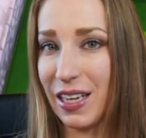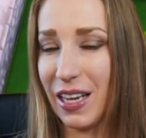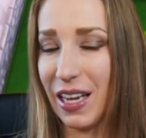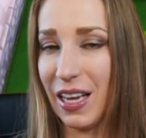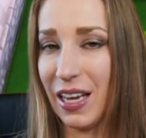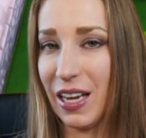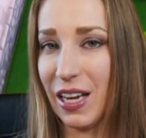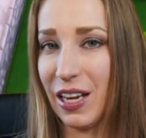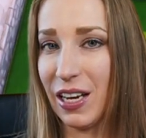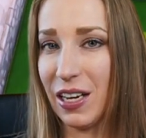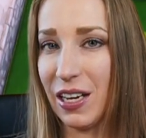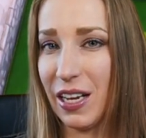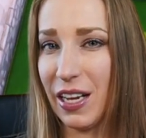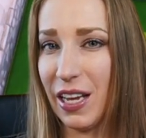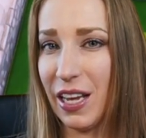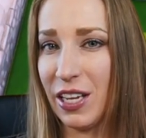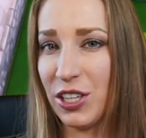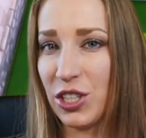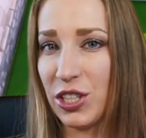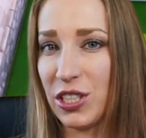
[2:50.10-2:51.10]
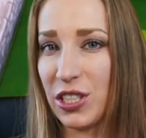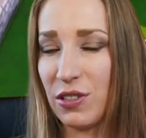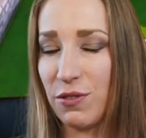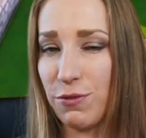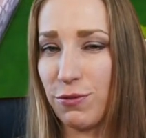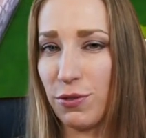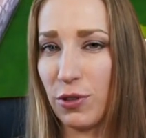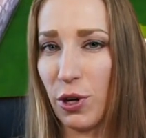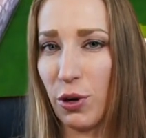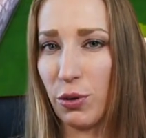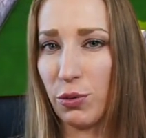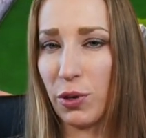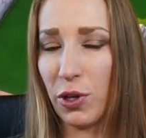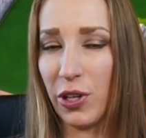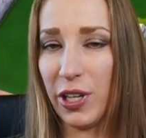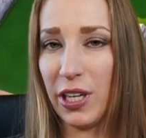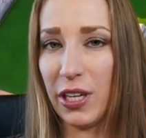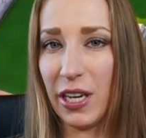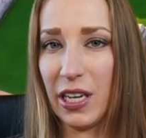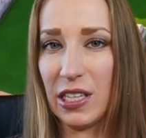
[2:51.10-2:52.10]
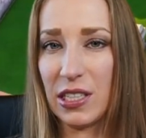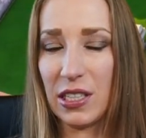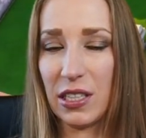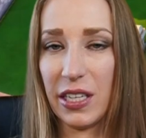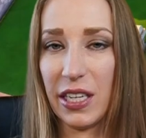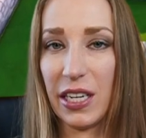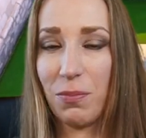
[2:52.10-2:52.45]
and it just flowed really nicely.